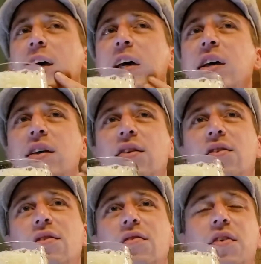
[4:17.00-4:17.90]

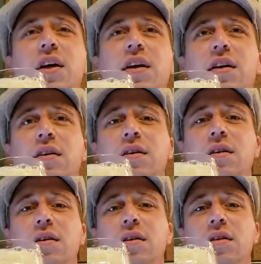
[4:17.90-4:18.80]
is Vienna,
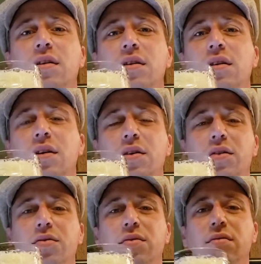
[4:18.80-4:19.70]

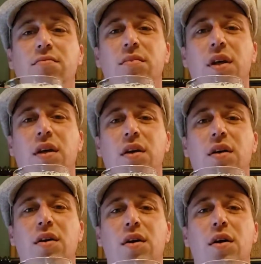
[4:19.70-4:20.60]
is
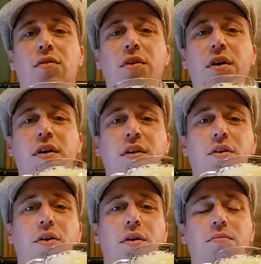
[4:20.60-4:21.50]
over there in
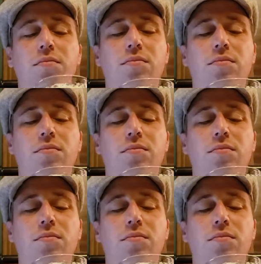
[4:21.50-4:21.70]
Europe.